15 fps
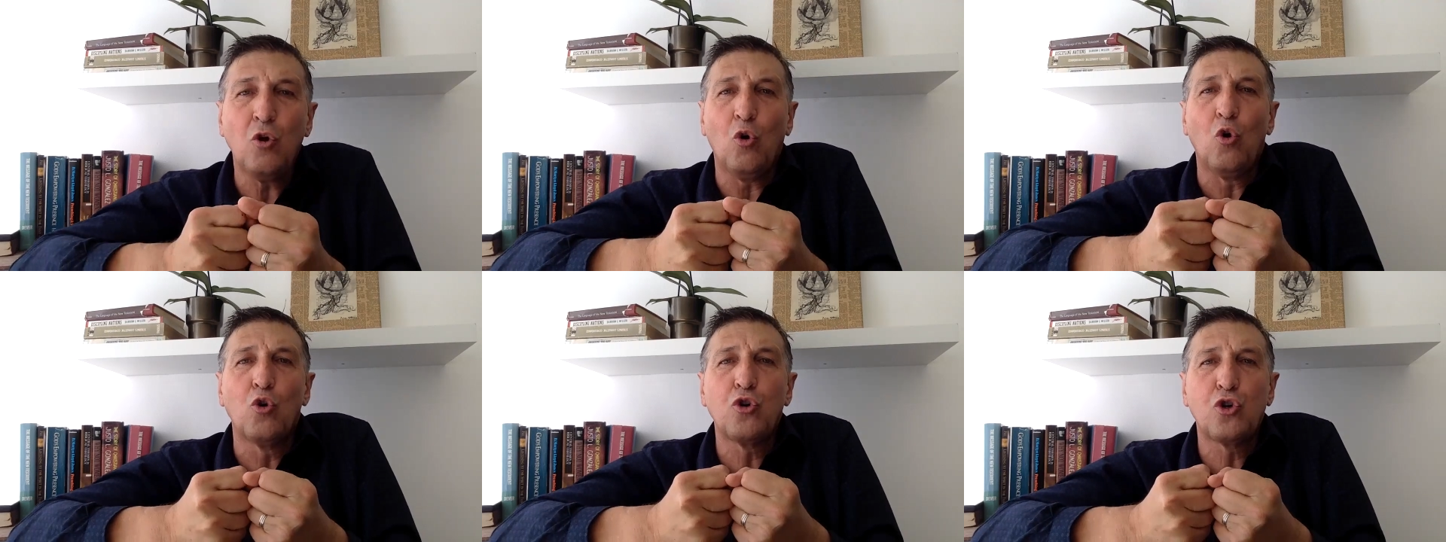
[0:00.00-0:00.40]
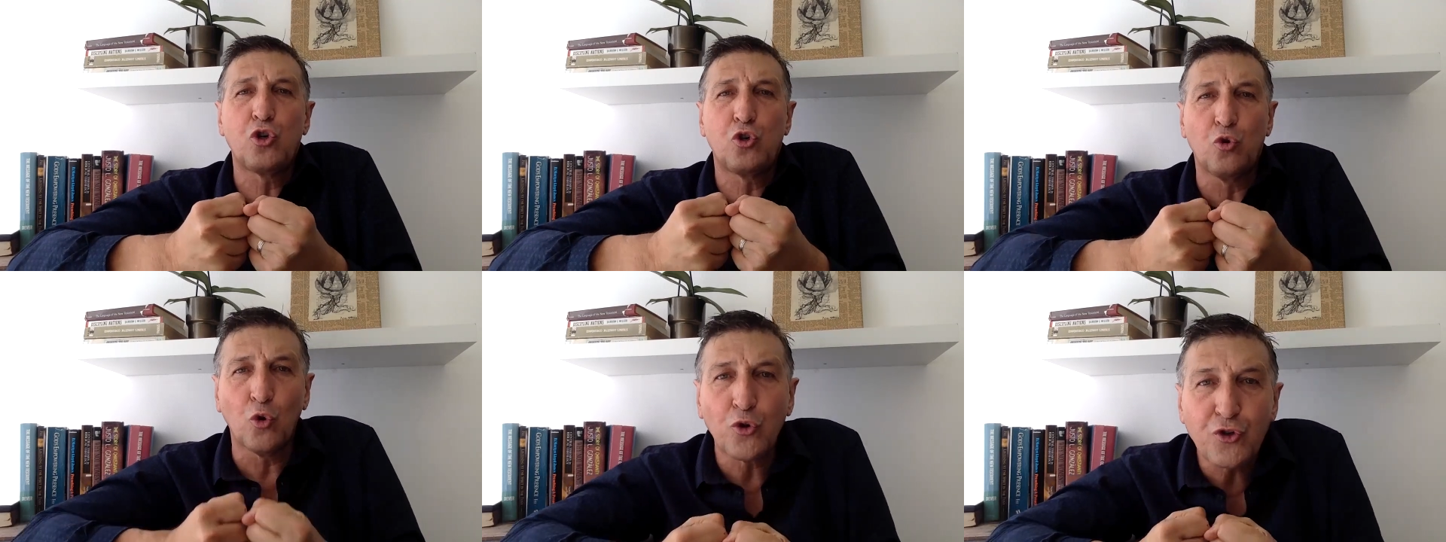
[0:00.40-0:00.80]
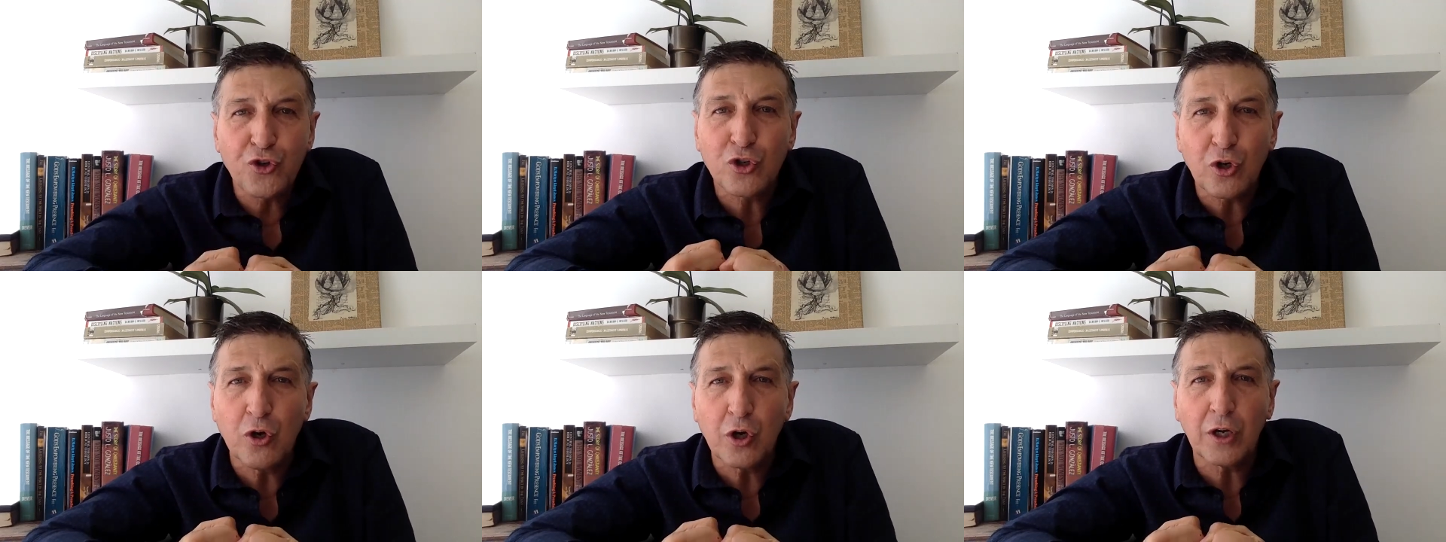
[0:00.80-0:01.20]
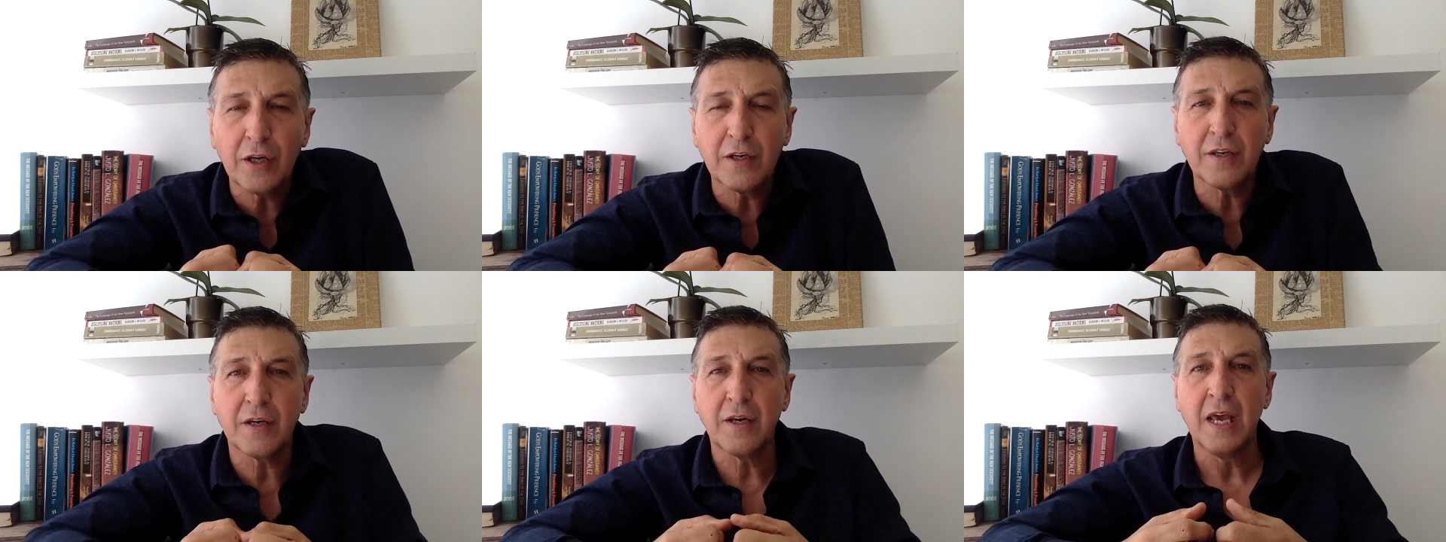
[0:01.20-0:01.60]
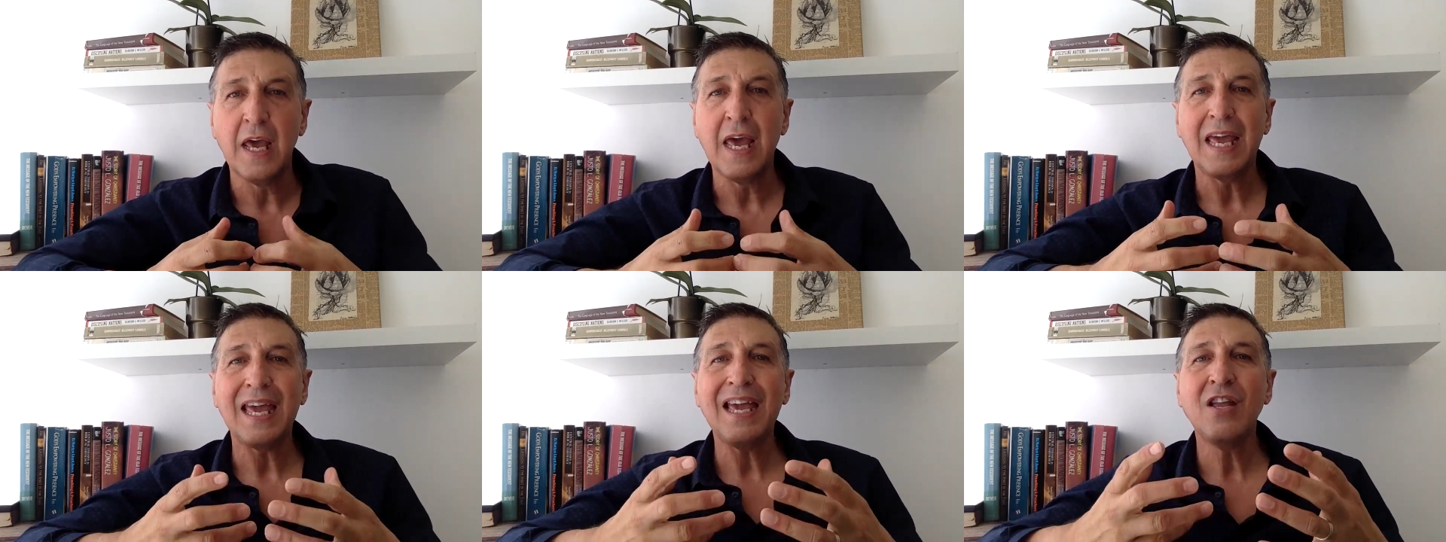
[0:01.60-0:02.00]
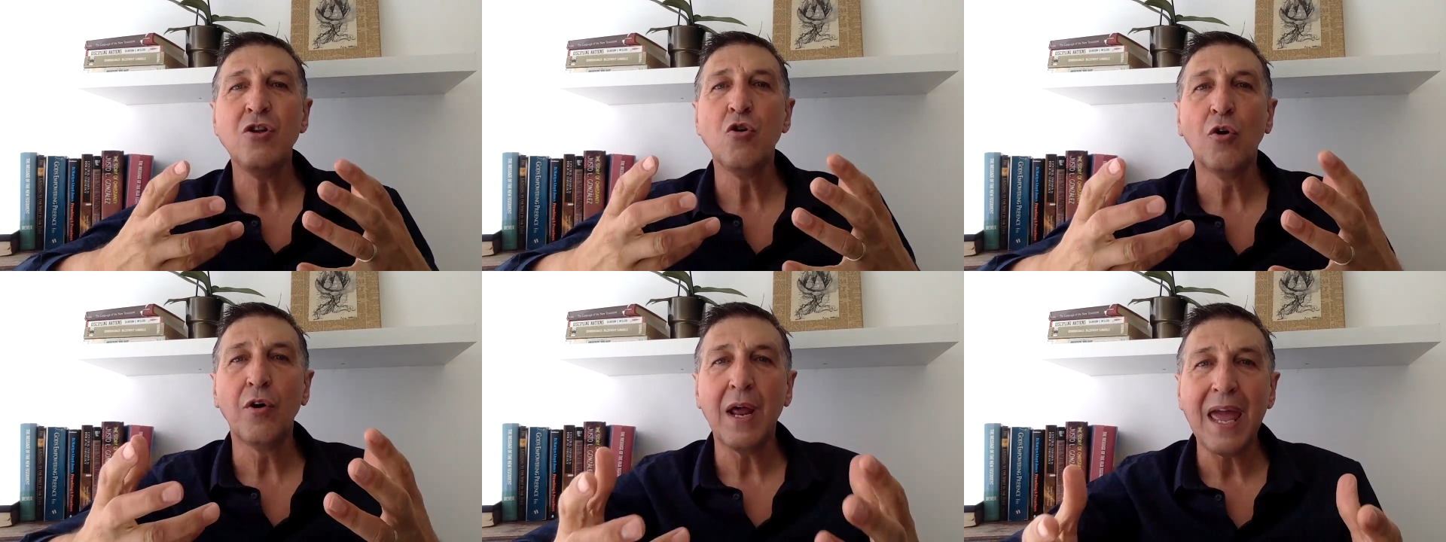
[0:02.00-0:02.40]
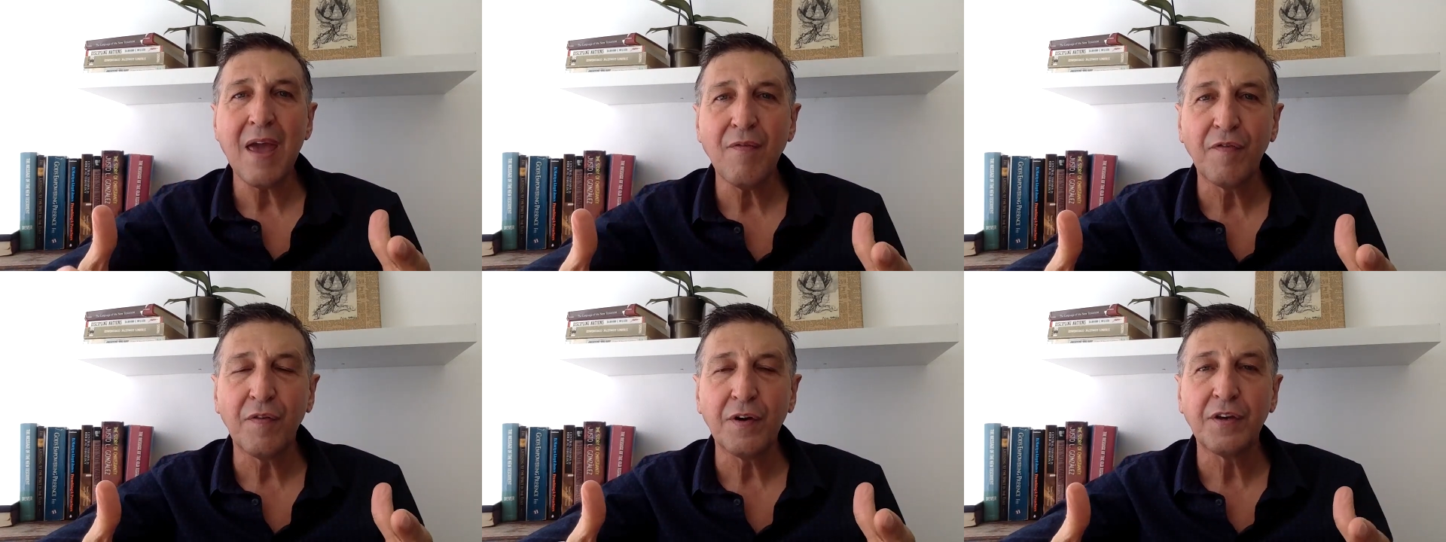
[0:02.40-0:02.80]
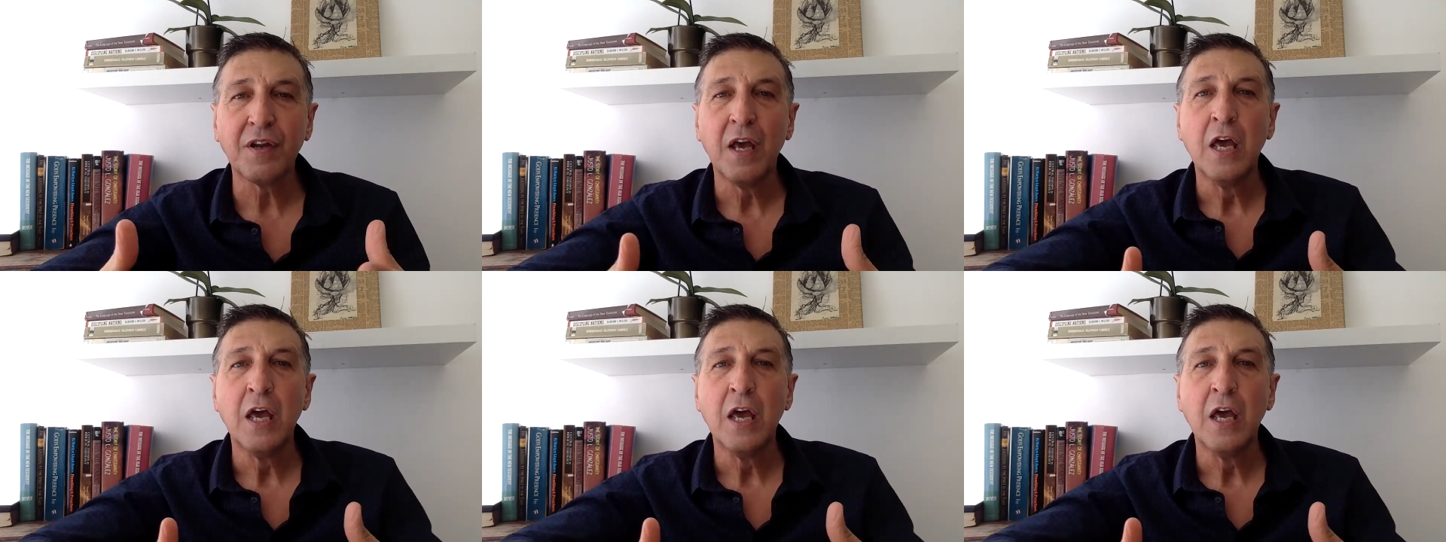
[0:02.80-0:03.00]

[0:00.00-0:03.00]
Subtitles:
or short-circuited in your effort